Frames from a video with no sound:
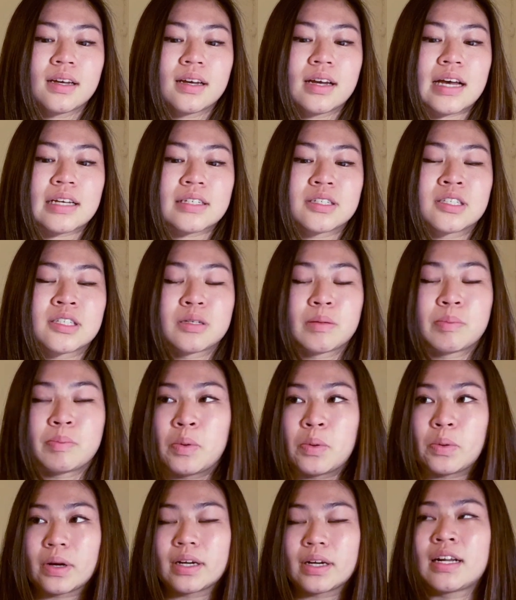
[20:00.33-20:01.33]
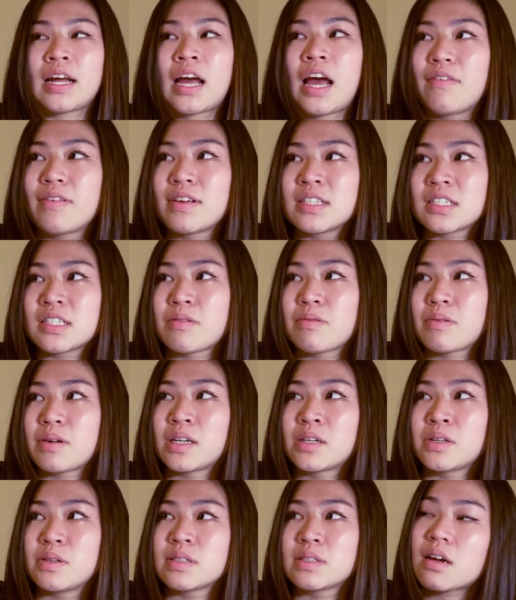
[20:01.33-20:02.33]
as a support and having someone
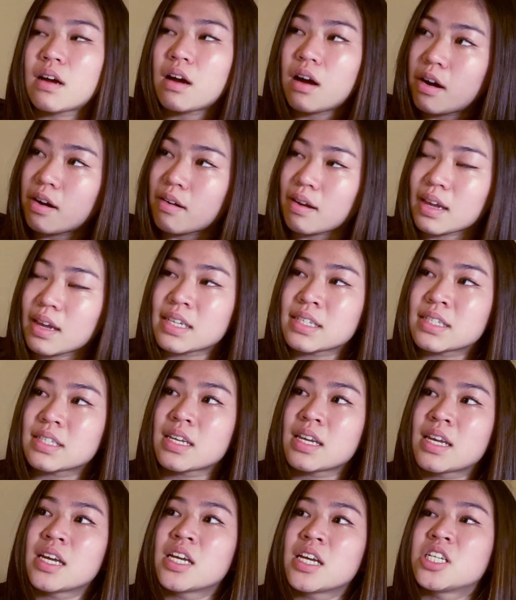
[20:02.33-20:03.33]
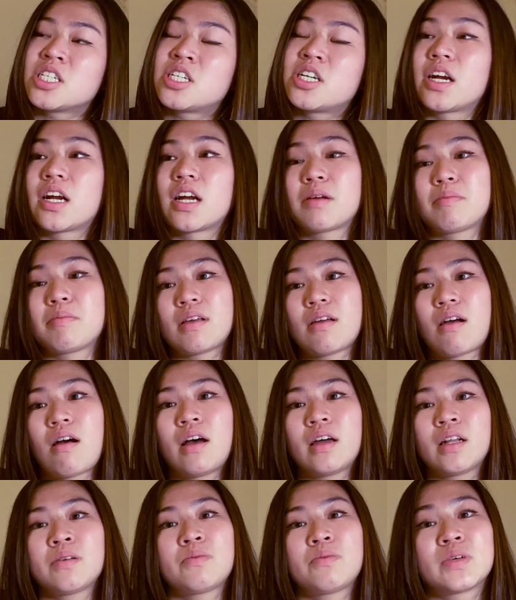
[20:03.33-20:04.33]
who's always cheering me
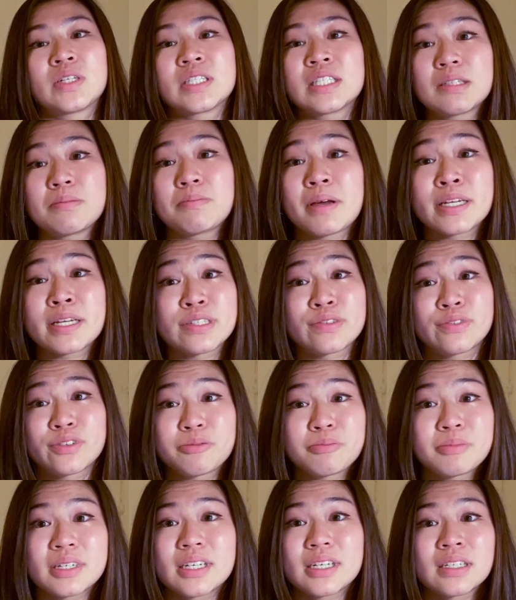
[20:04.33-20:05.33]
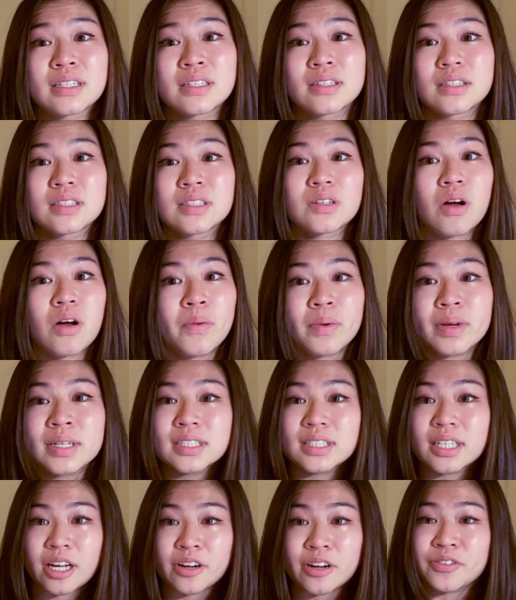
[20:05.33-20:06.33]
on and wants the best for me and is
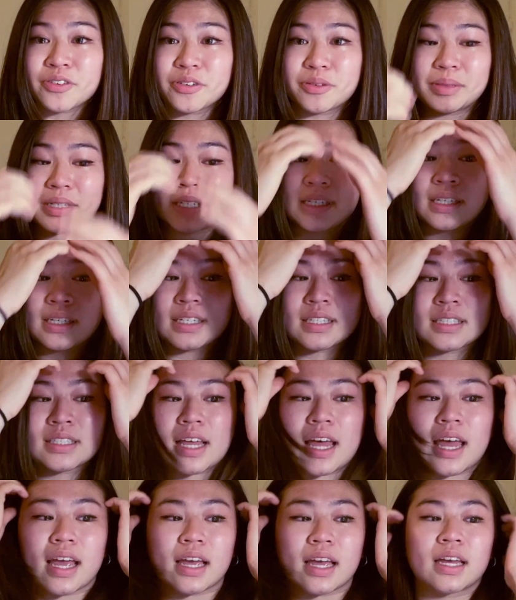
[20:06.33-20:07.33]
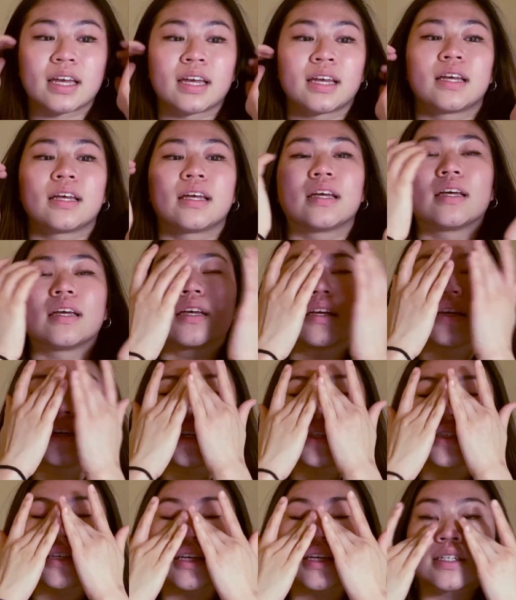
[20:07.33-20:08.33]
always there for me is like,
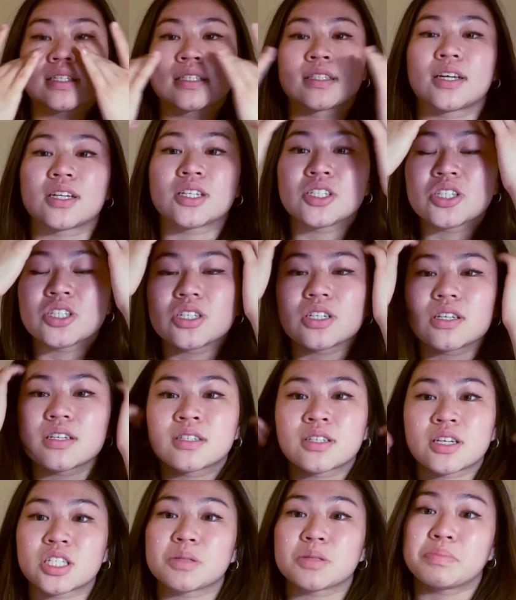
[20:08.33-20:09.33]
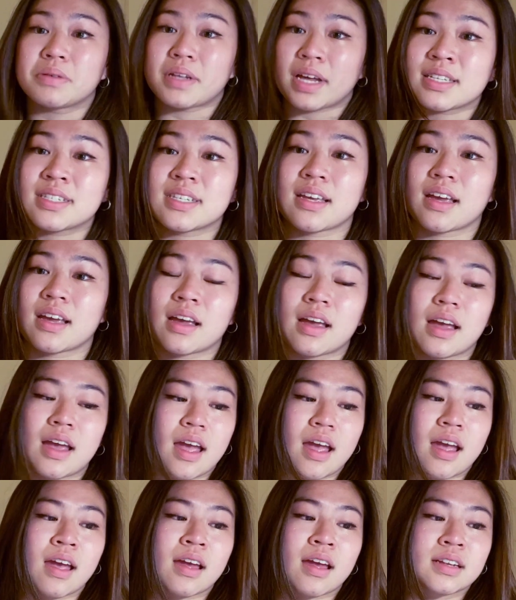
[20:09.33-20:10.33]
it's like such a blessing.
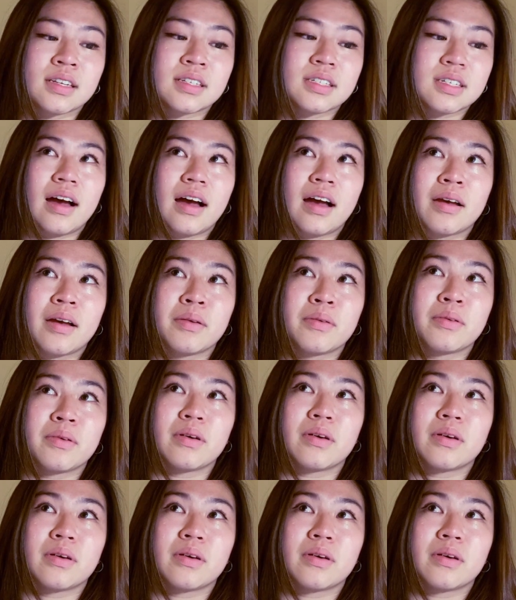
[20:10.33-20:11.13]
And I